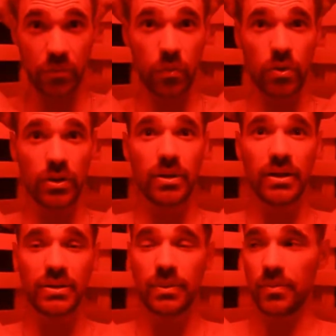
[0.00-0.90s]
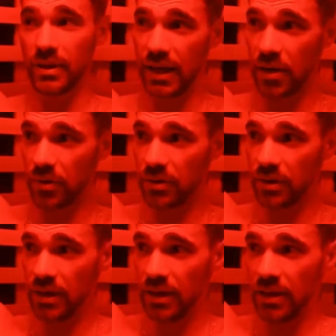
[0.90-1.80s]
40 minutes, maybe an hour,
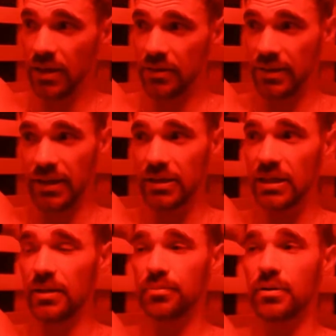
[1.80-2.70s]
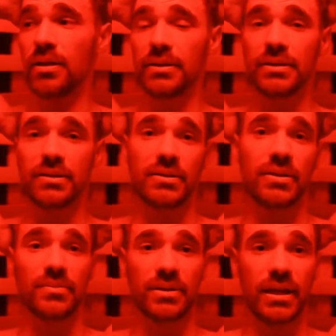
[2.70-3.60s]
then it probably isn't
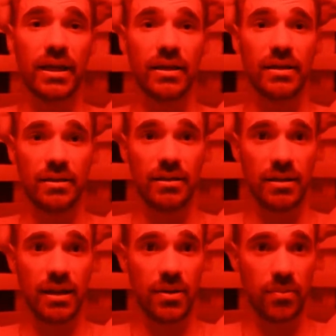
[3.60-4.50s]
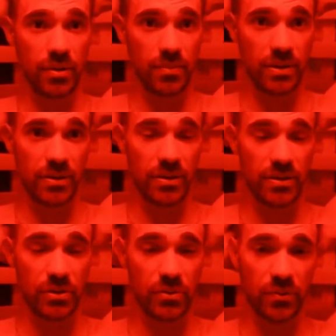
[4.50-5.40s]
something that I want to be
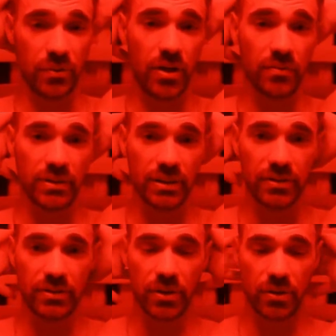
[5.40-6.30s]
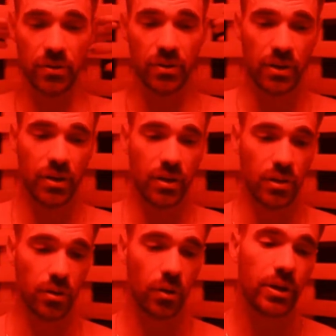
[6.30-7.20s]
too involved in. And so
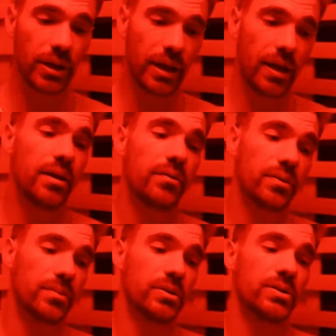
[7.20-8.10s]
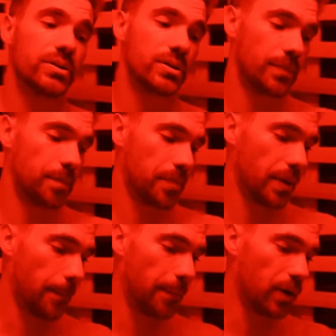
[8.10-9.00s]
looking at it from just
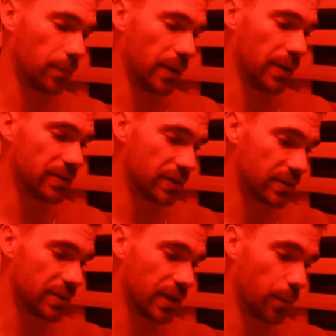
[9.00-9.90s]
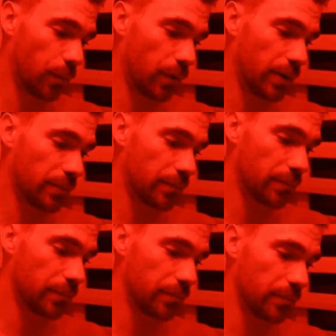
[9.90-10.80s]
a bare basic standpoint,
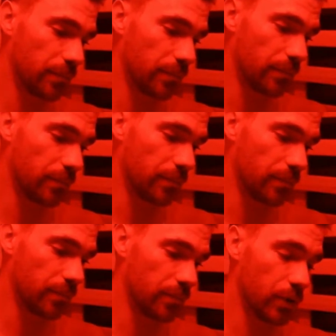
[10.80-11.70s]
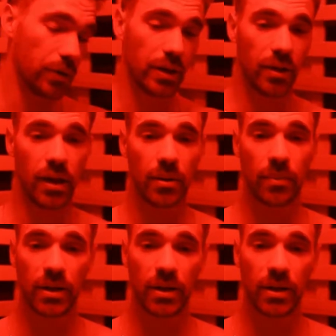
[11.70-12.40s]
you get a lot of